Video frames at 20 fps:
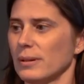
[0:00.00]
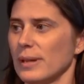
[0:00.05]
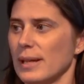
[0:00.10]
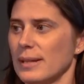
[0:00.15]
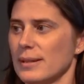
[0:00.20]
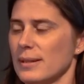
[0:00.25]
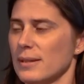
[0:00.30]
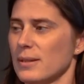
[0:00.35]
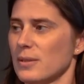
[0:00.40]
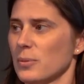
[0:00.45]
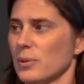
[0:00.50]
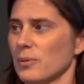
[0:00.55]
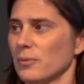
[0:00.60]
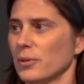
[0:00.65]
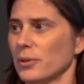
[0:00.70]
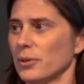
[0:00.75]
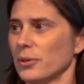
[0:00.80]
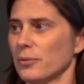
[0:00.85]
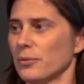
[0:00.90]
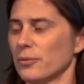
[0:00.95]
lessons we've
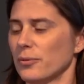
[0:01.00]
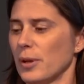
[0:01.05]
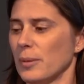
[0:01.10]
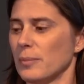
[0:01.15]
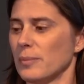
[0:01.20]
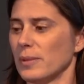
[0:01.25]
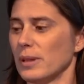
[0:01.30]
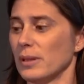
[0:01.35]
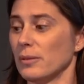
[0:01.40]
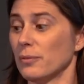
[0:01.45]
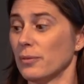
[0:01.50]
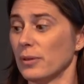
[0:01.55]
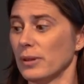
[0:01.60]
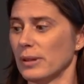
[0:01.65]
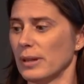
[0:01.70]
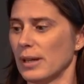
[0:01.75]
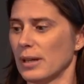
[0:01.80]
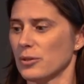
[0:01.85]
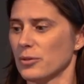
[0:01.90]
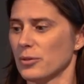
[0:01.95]
learned from
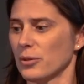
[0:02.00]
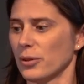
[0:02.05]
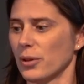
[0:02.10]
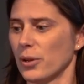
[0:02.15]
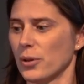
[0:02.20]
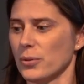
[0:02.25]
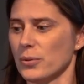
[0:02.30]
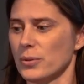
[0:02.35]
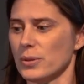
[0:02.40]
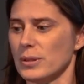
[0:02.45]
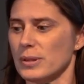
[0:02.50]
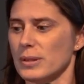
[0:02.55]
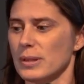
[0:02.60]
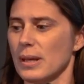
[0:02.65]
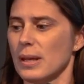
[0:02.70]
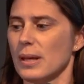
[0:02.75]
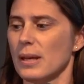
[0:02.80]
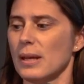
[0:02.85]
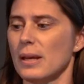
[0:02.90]
infant natural hosts.